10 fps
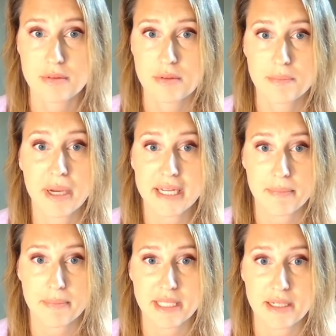by
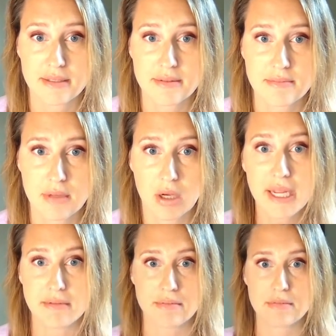coming to us.
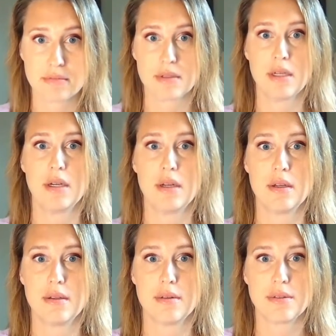Okay.
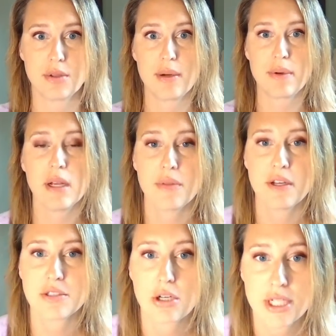So there we go.
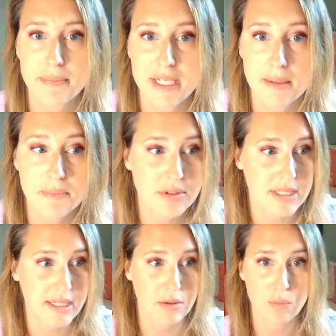There's our yummy numbers,
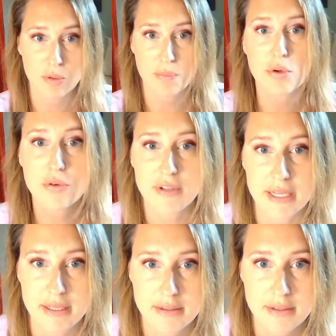and we're proving
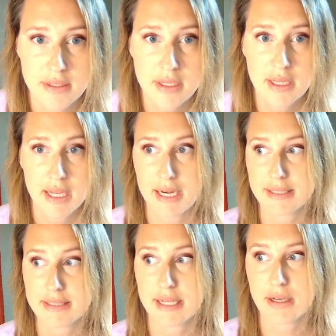it. And
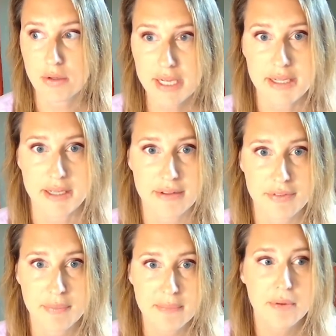it's like, okay, if
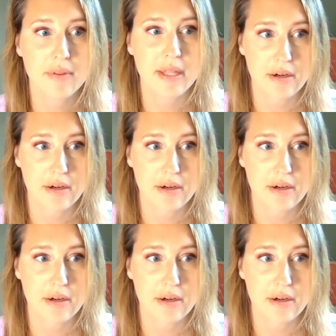the people that are